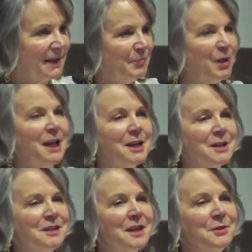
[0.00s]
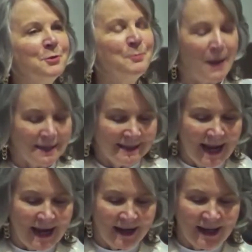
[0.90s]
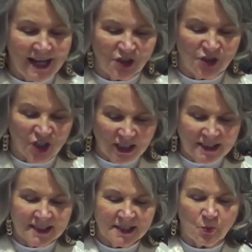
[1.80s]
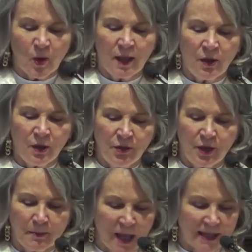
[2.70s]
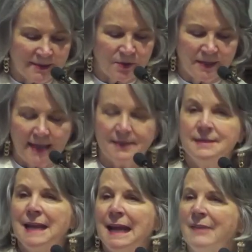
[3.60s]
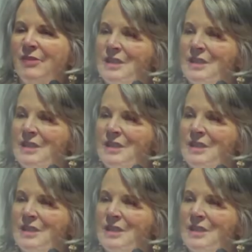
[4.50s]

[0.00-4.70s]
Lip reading: But he continued by saying, "It's just as well the apostles hadn't taken the